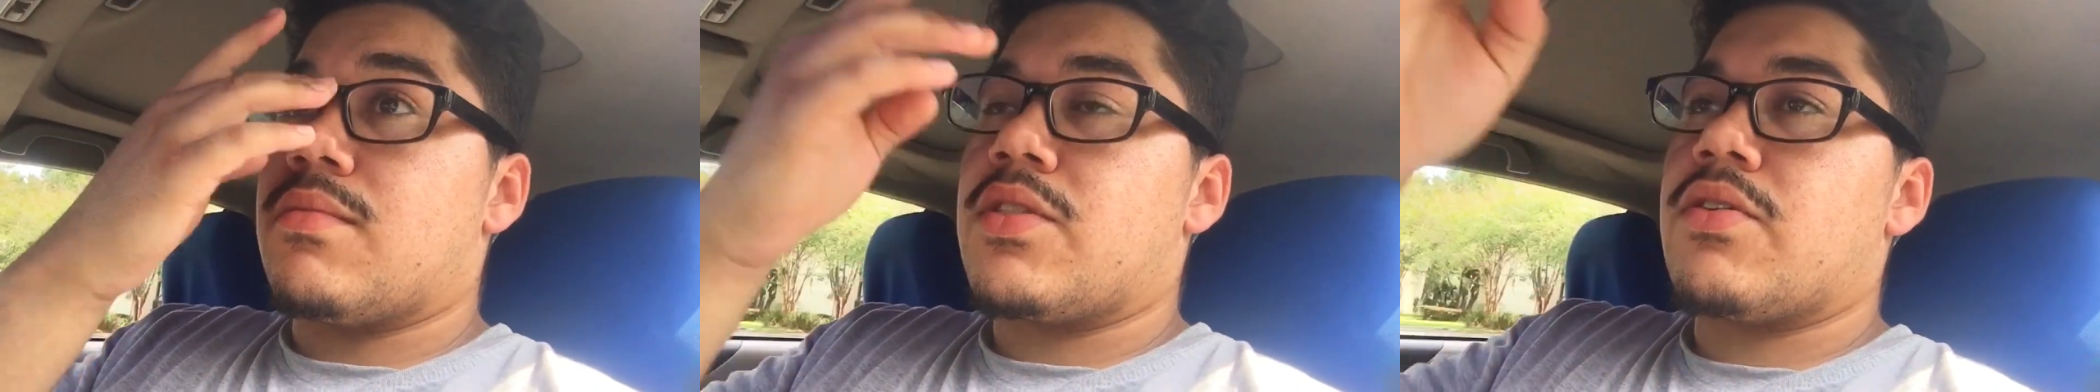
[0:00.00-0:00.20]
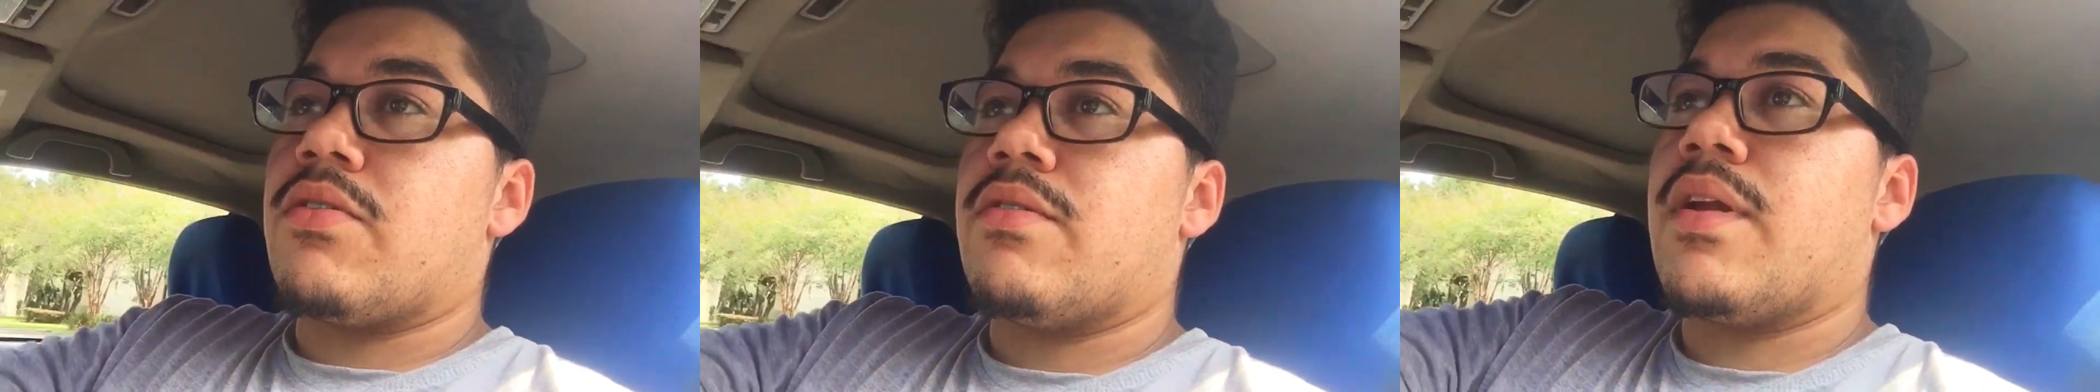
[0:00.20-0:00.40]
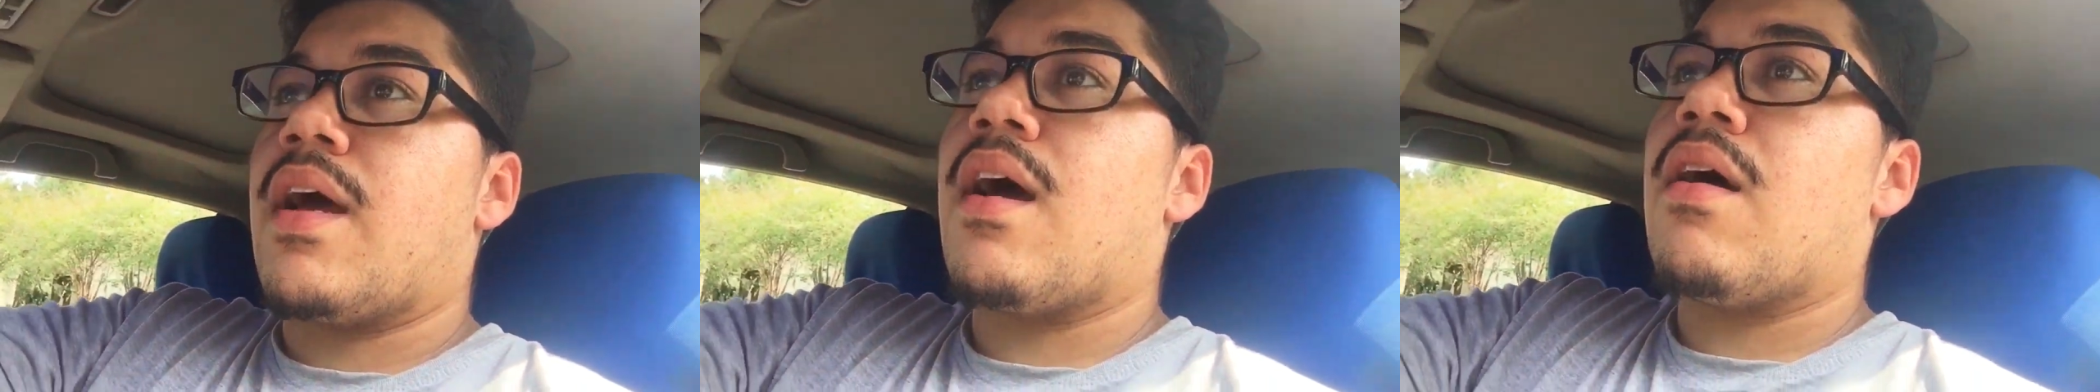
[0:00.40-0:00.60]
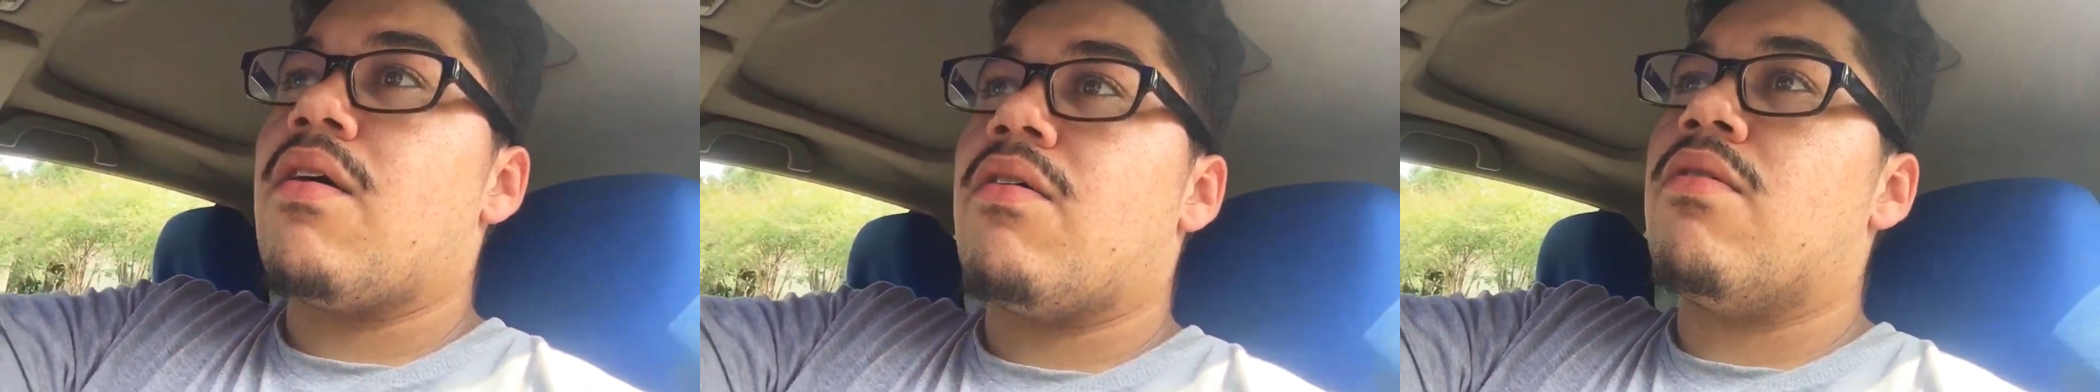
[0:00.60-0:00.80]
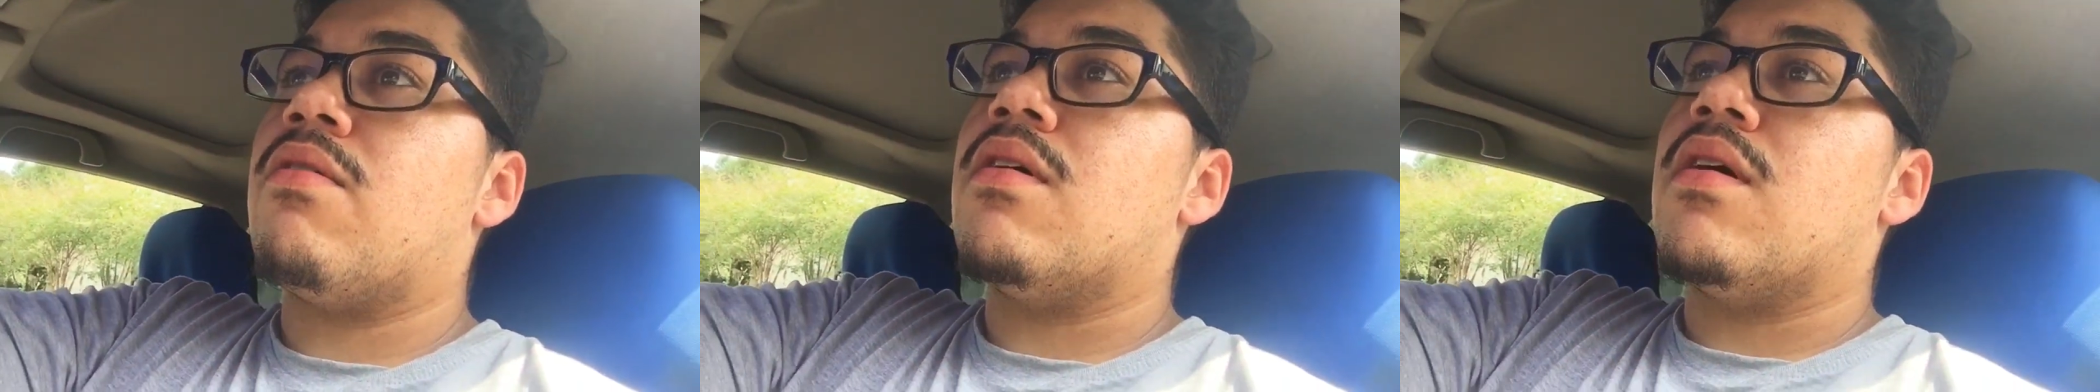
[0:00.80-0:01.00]
So
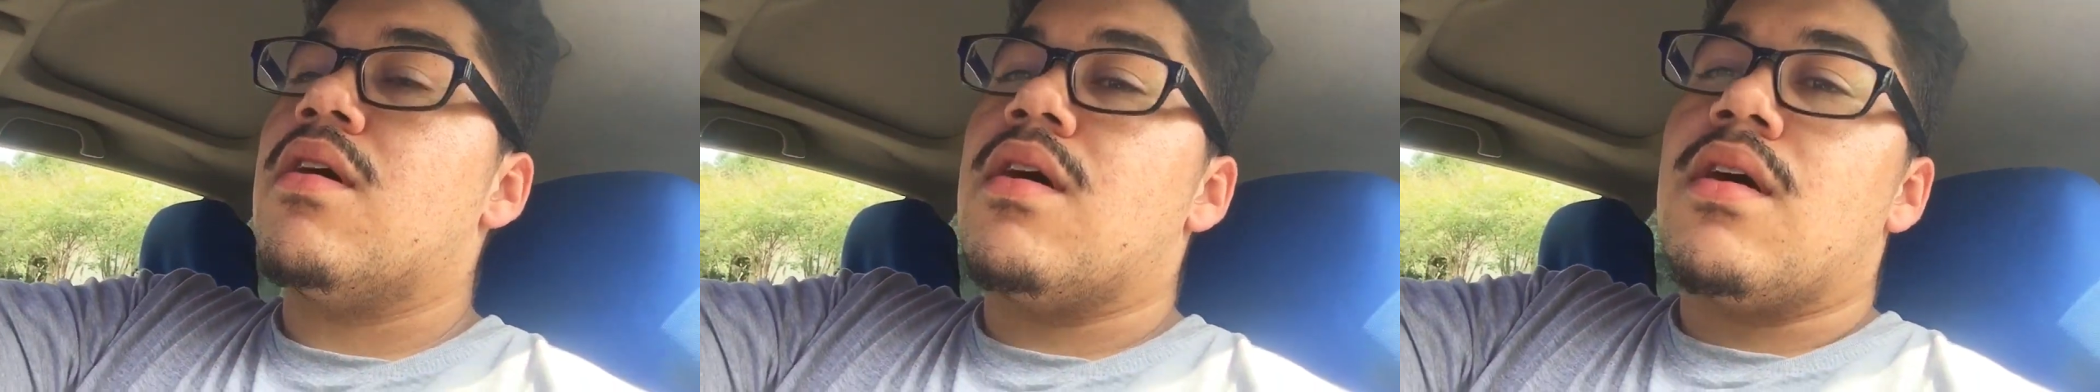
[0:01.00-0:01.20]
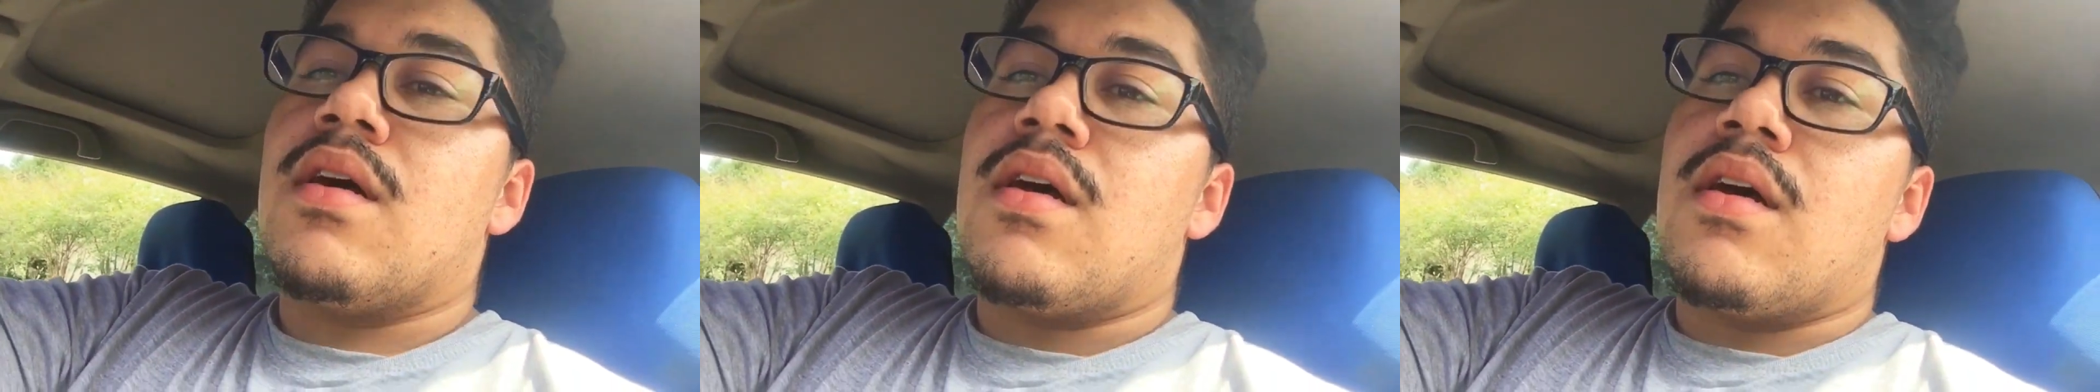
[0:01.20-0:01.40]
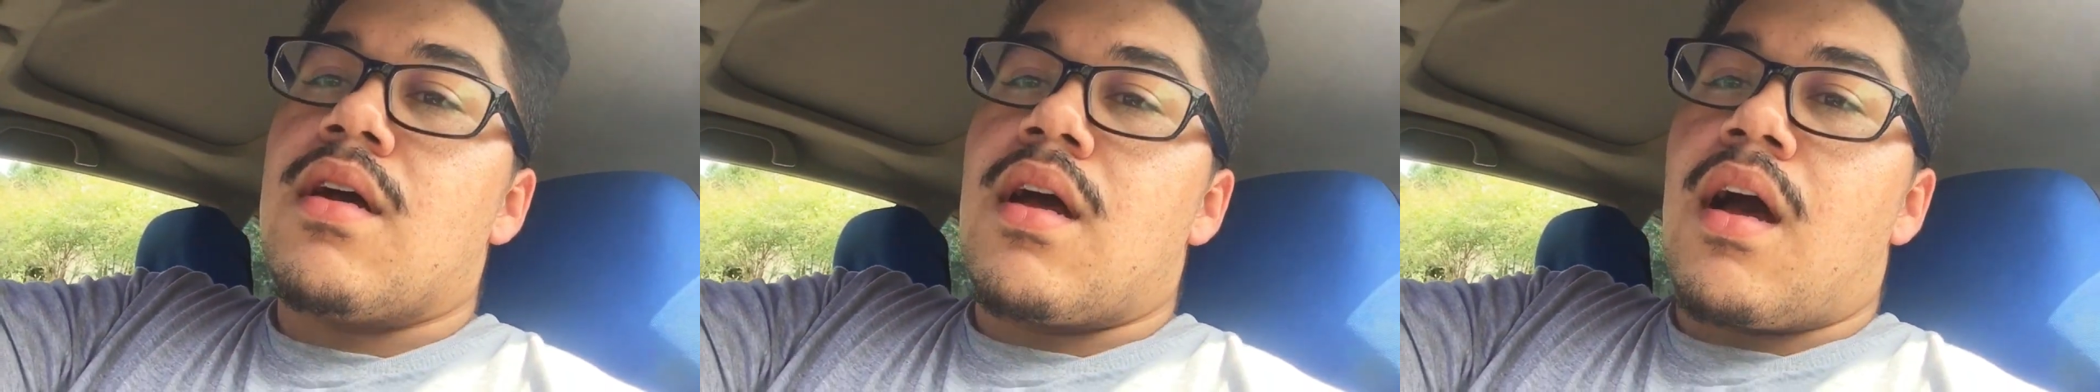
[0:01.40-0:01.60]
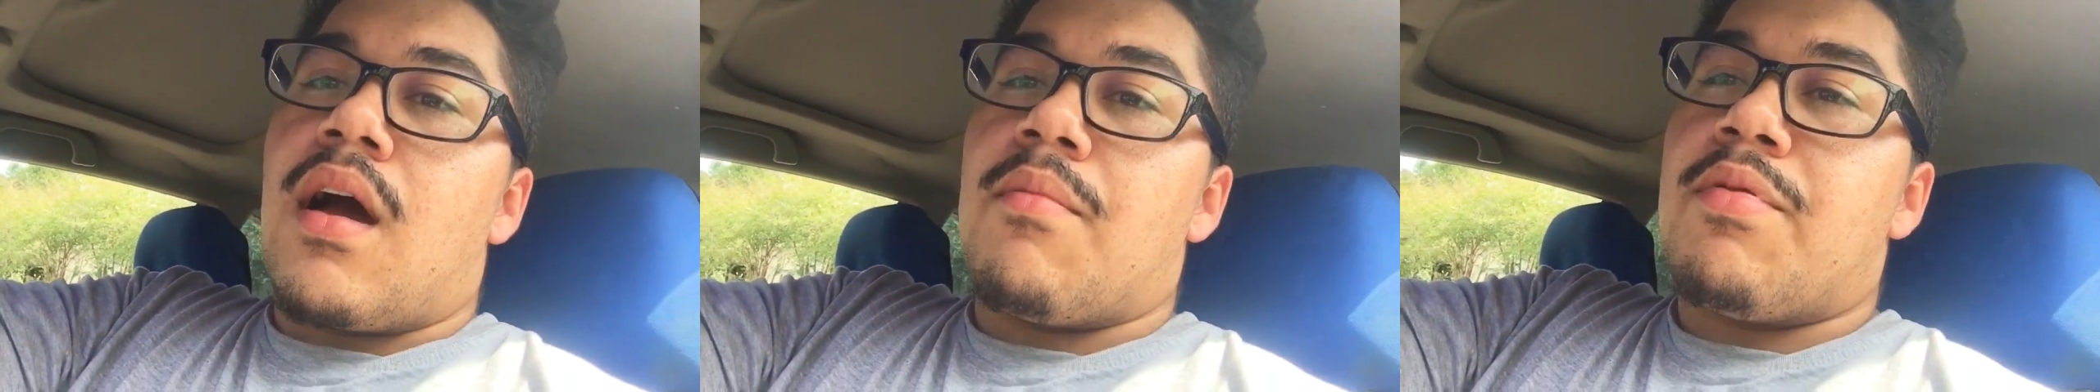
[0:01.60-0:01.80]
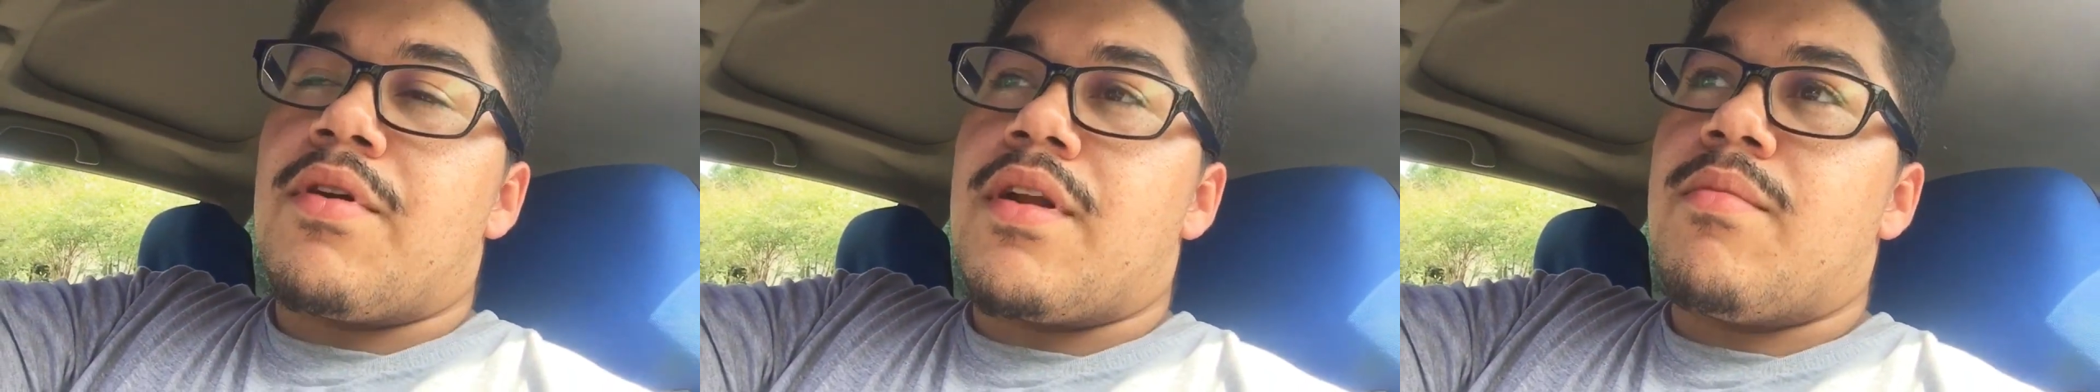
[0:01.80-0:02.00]
now
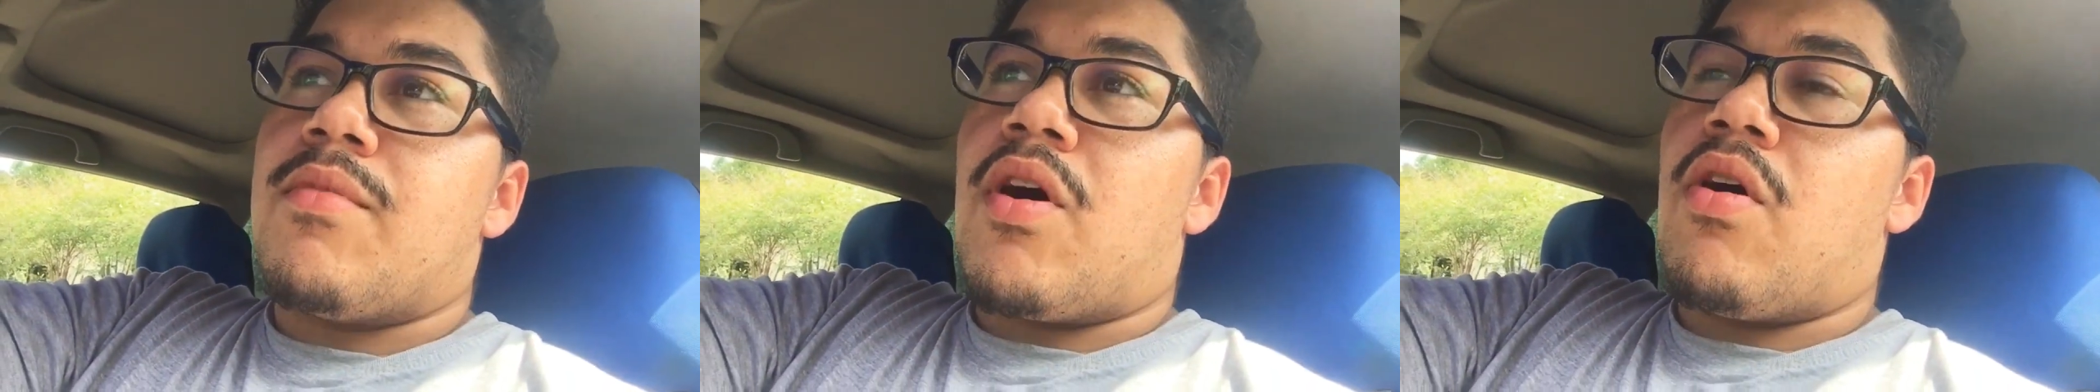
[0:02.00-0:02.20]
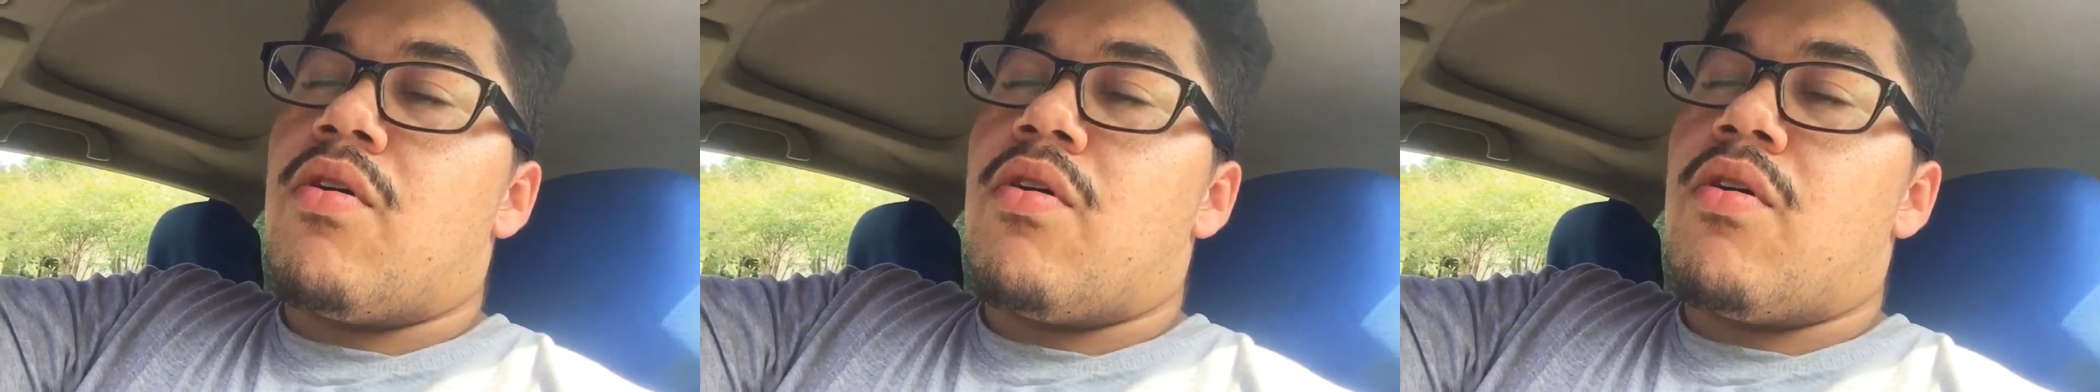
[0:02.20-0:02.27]
I'm pretty much,